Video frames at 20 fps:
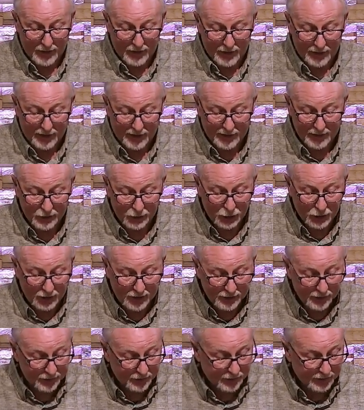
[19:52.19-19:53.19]
Again,
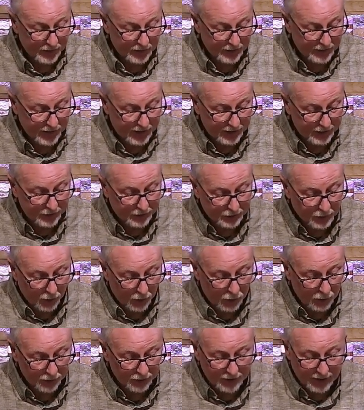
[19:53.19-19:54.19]
Jesus condensed
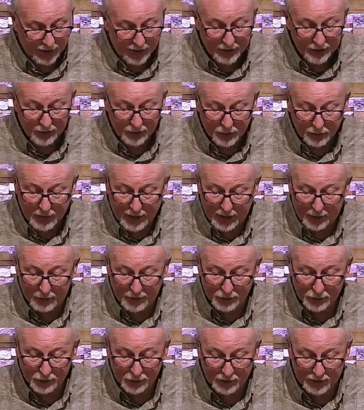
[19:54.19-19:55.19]
all Ten
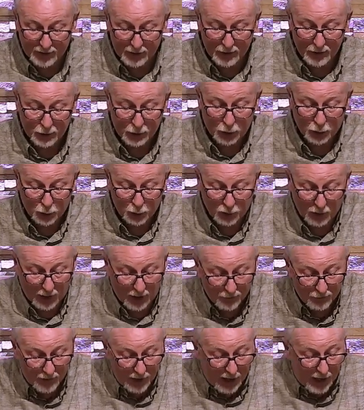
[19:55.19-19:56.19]
Commandments into two
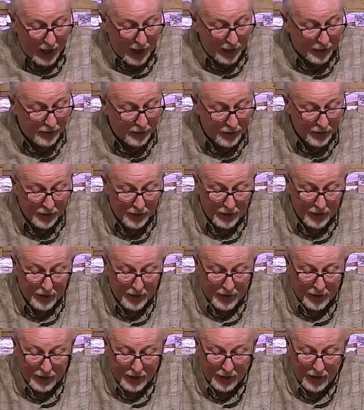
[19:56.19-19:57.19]
love God
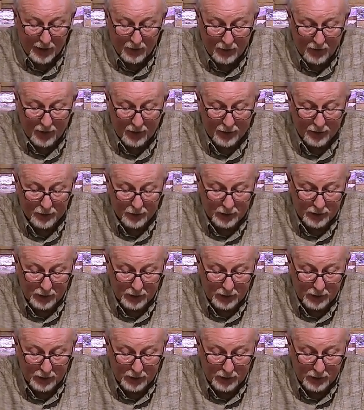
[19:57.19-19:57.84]
and love others.